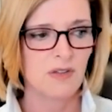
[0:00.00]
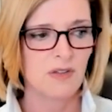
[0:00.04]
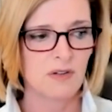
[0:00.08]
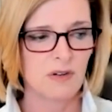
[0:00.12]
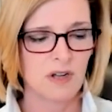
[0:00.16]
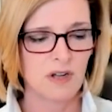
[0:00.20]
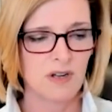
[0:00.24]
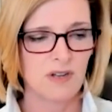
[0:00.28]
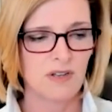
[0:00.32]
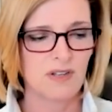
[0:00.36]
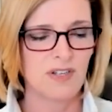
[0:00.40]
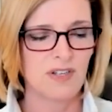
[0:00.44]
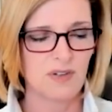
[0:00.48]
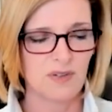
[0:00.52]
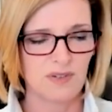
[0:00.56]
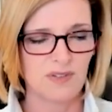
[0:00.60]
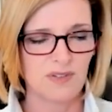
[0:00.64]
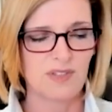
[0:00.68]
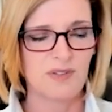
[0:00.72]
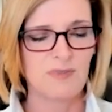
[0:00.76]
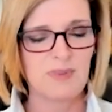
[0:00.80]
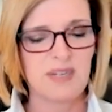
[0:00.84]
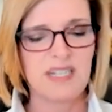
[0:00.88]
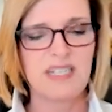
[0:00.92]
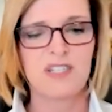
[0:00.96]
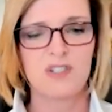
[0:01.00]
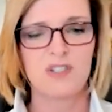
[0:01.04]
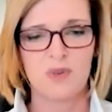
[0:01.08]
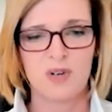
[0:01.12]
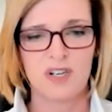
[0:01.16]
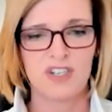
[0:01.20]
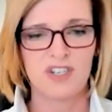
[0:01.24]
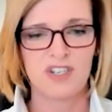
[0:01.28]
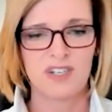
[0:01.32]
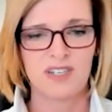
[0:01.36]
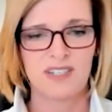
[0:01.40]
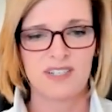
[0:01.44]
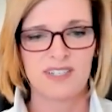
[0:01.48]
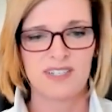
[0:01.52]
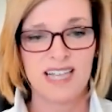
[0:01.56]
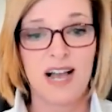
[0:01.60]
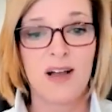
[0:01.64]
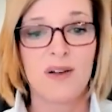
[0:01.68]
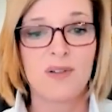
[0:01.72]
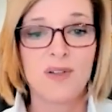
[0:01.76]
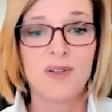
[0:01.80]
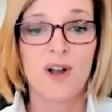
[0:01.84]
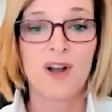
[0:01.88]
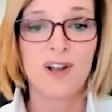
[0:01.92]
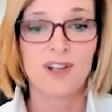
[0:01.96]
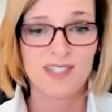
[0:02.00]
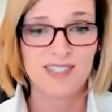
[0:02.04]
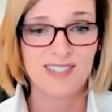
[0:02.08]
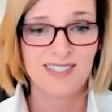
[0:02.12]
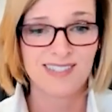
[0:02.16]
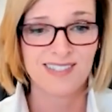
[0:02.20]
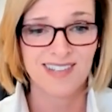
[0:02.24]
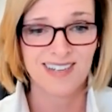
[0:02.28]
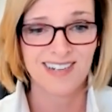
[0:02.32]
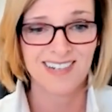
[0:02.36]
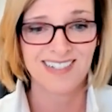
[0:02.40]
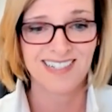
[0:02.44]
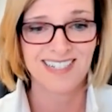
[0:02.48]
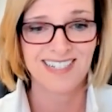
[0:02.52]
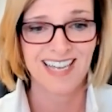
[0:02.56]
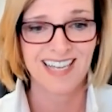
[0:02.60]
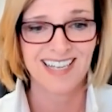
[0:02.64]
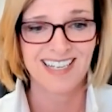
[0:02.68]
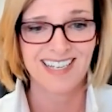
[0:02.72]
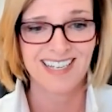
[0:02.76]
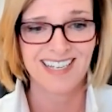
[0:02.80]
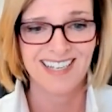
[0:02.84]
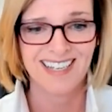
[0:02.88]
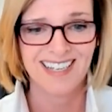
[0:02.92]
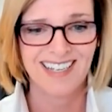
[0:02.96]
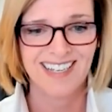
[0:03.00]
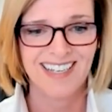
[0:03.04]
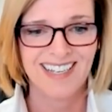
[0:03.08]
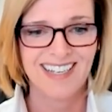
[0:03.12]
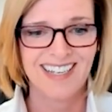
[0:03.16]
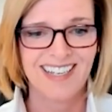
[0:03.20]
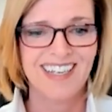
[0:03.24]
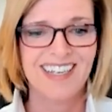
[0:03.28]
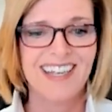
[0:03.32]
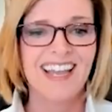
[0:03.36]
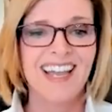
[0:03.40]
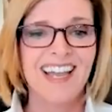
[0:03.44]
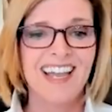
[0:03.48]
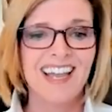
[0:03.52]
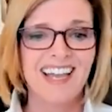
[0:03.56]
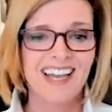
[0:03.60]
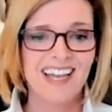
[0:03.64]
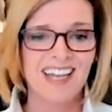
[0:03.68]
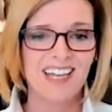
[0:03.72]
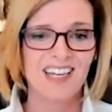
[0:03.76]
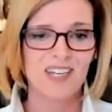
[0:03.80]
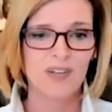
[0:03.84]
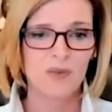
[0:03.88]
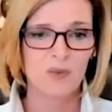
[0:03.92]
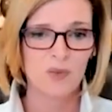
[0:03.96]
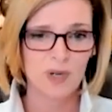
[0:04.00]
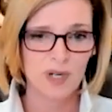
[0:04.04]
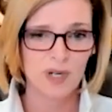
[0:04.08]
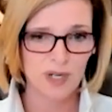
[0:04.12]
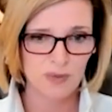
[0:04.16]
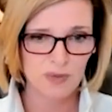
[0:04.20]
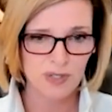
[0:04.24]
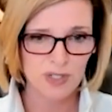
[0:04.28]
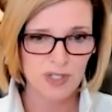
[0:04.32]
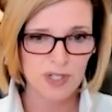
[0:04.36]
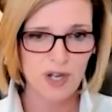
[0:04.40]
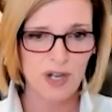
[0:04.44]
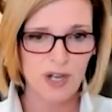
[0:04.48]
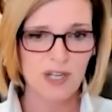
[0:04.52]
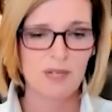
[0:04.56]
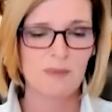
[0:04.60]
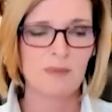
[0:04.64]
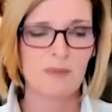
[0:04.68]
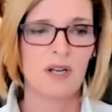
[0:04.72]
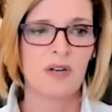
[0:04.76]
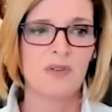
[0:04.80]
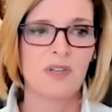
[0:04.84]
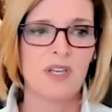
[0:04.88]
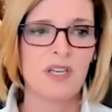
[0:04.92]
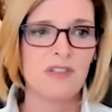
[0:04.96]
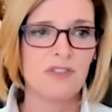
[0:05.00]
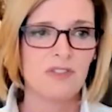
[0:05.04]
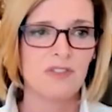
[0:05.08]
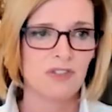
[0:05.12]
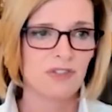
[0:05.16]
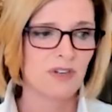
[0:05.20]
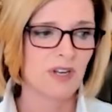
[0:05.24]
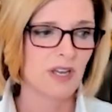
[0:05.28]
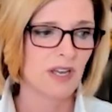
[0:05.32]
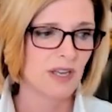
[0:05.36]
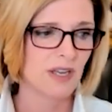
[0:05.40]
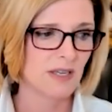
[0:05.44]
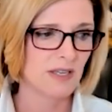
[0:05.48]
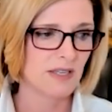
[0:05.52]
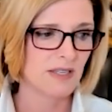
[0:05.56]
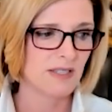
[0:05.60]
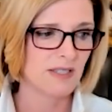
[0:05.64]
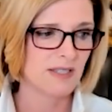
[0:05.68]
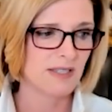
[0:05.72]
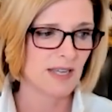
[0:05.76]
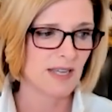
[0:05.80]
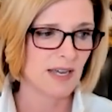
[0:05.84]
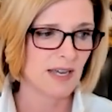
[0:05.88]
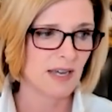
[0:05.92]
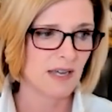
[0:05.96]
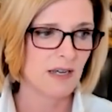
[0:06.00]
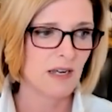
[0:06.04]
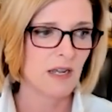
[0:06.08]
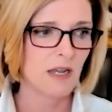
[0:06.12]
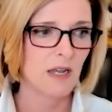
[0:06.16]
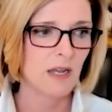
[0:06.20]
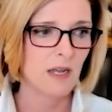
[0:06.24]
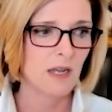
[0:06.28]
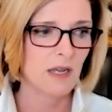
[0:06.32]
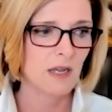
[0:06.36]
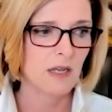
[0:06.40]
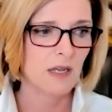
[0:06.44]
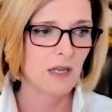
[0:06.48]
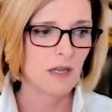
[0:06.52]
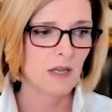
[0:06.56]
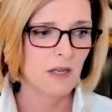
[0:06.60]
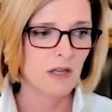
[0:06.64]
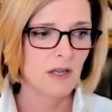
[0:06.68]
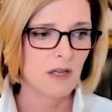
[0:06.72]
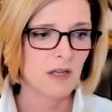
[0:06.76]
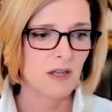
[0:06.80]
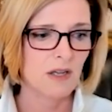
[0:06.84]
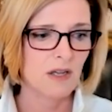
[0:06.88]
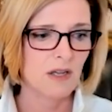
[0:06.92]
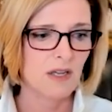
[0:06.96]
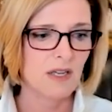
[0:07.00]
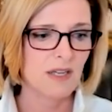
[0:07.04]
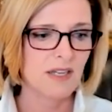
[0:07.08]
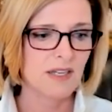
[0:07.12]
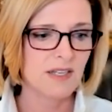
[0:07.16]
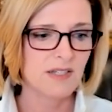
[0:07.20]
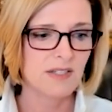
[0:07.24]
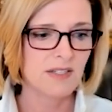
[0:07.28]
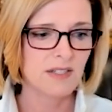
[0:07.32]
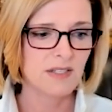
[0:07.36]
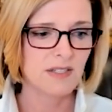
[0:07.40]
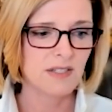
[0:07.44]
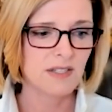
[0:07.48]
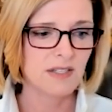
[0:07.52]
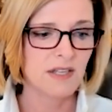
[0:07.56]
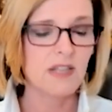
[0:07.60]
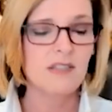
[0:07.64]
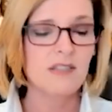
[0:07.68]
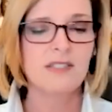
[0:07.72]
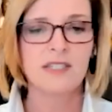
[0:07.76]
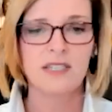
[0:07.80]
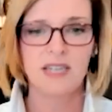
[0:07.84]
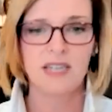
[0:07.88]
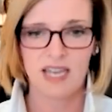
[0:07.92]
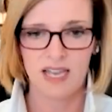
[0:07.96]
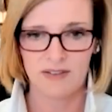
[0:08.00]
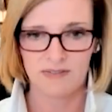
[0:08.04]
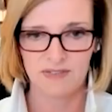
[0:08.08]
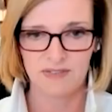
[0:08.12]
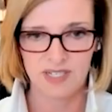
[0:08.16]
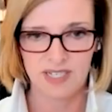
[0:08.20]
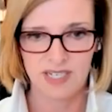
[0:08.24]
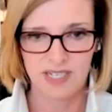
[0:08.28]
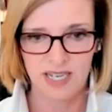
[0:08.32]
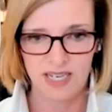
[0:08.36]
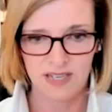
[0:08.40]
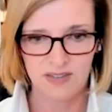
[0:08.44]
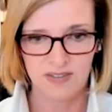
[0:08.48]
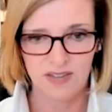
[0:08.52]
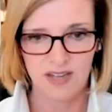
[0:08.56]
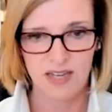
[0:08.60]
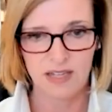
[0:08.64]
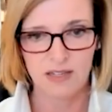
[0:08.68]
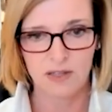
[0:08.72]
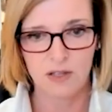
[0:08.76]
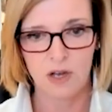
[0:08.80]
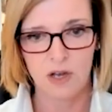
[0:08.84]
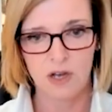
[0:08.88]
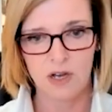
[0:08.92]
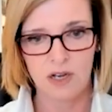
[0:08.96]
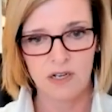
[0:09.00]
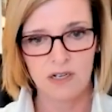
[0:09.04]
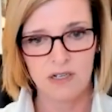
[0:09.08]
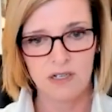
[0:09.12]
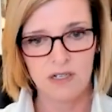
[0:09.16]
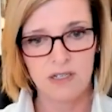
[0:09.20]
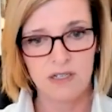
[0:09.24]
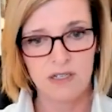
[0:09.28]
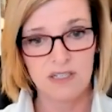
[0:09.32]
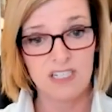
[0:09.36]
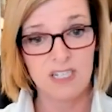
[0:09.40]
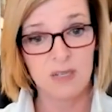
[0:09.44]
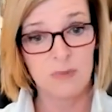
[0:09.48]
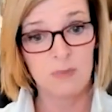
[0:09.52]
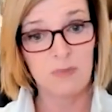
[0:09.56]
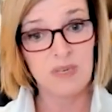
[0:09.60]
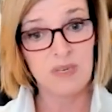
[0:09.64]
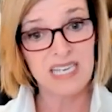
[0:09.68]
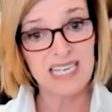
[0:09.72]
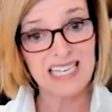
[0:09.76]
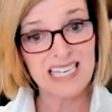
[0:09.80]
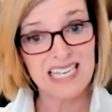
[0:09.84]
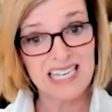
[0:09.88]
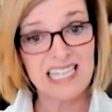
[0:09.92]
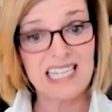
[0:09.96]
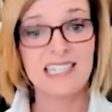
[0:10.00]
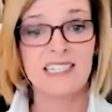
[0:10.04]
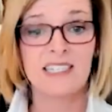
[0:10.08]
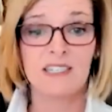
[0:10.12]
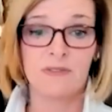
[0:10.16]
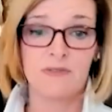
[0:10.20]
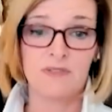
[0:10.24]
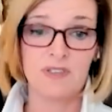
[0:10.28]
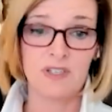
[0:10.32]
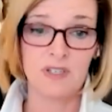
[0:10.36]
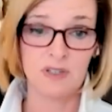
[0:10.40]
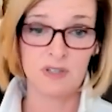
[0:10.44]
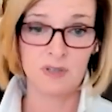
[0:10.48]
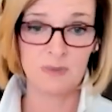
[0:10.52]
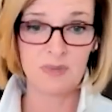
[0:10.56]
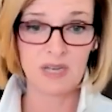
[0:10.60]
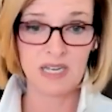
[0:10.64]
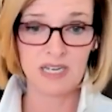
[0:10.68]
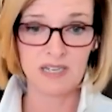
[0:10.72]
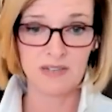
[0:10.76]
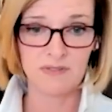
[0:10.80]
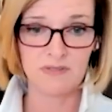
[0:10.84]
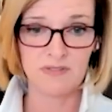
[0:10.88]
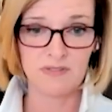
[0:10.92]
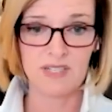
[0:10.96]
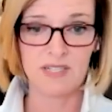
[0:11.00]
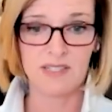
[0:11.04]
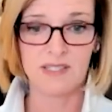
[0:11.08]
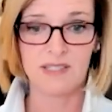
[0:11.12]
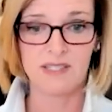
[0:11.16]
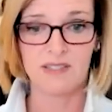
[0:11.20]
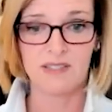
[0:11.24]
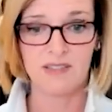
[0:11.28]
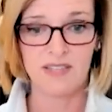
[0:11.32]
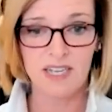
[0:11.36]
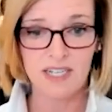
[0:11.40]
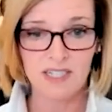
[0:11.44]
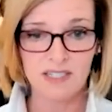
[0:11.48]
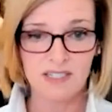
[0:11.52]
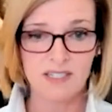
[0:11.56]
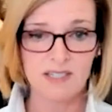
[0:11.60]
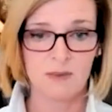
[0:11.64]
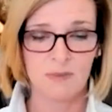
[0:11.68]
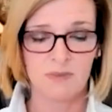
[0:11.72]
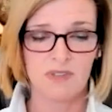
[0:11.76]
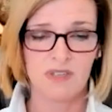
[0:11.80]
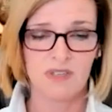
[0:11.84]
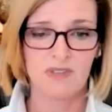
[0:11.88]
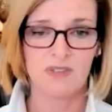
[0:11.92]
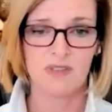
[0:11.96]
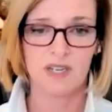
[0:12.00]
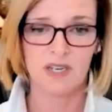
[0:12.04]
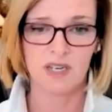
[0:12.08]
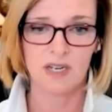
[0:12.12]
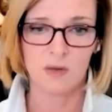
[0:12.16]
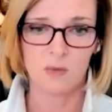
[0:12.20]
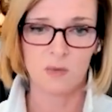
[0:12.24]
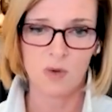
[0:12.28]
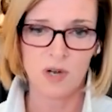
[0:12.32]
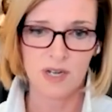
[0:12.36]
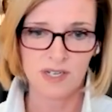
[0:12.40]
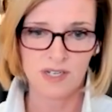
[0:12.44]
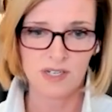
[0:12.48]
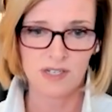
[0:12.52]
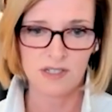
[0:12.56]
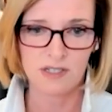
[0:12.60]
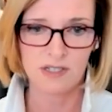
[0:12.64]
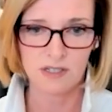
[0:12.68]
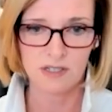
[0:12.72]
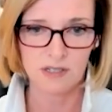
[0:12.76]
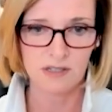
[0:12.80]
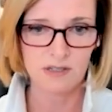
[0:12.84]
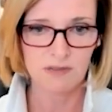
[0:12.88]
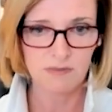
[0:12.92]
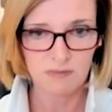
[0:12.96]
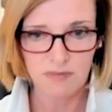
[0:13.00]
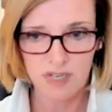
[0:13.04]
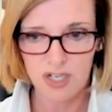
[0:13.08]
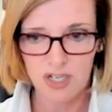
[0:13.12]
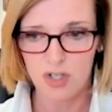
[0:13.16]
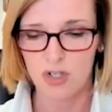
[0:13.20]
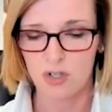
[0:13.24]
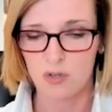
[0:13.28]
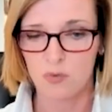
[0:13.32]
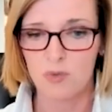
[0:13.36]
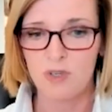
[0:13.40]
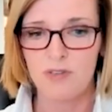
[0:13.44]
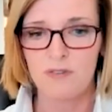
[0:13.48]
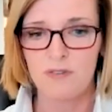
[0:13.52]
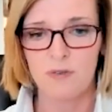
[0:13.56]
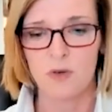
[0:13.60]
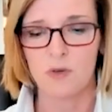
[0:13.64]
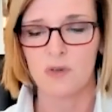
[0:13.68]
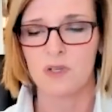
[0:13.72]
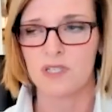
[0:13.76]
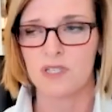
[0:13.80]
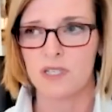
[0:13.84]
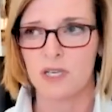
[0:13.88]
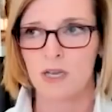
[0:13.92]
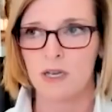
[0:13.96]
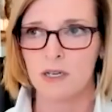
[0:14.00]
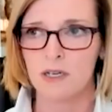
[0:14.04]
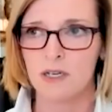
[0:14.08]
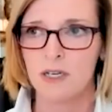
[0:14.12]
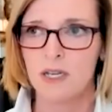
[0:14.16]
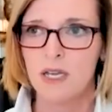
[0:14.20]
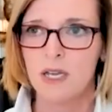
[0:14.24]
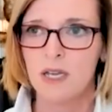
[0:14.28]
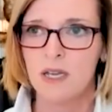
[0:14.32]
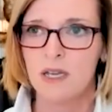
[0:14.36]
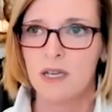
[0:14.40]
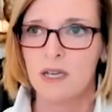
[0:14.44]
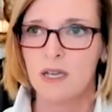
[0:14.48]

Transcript: they're, you know, and the biggest question is how long is this going to take? And what I was talking about yesterday is that it doesn't have to take that long to begin to feel the benefits. And that's something that I wanted to make sure we focus on,